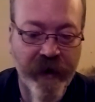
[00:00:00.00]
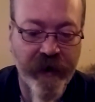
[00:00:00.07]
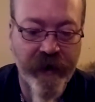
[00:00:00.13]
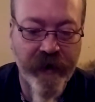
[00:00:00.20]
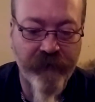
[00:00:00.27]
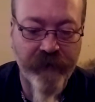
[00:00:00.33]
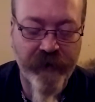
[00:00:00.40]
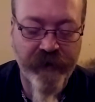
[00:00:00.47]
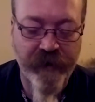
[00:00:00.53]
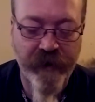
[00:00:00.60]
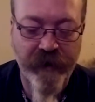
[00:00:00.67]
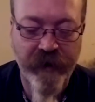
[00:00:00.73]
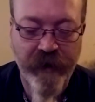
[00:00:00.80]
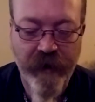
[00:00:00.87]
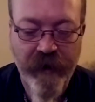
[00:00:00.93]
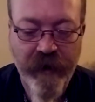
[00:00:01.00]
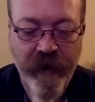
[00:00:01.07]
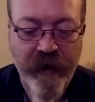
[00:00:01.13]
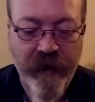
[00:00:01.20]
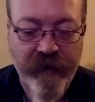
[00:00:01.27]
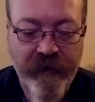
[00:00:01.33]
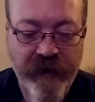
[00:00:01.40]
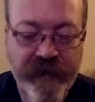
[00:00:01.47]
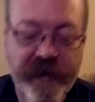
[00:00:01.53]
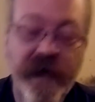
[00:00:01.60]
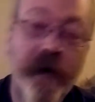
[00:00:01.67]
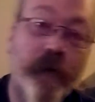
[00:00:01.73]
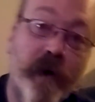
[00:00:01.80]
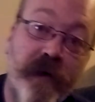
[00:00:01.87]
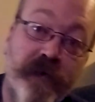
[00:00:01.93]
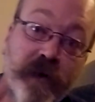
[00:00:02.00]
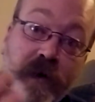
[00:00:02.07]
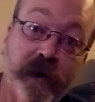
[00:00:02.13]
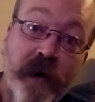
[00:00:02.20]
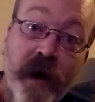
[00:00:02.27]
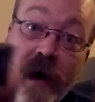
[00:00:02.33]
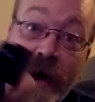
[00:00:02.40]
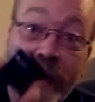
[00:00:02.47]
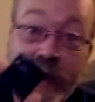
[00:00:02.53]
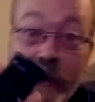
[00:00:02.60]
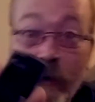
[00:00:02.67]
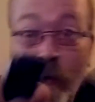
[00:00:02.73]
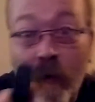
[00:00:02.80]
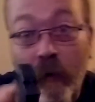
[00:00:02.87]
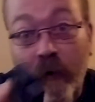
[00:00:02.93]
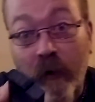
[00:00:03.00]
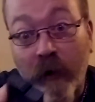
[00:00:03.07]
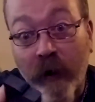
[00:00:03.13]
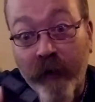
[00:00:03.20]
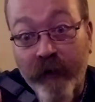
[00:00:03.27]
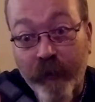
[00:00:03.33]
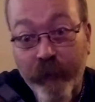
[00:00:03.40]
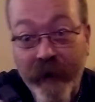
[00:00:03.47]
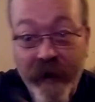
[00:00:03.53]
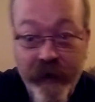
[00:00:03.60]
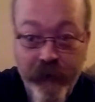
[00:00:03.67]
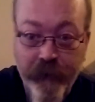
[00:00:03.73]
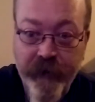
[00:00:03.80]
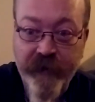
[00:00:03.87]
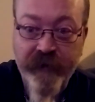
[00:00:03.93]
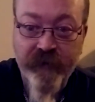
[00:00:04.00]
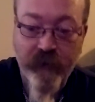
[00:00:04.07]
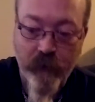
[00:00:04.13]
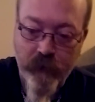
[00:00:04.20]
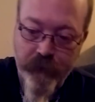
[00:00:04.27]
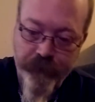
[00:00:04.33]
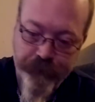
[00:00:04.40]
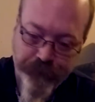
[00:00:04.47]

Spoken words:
and everything. This, however, I can order other batteries for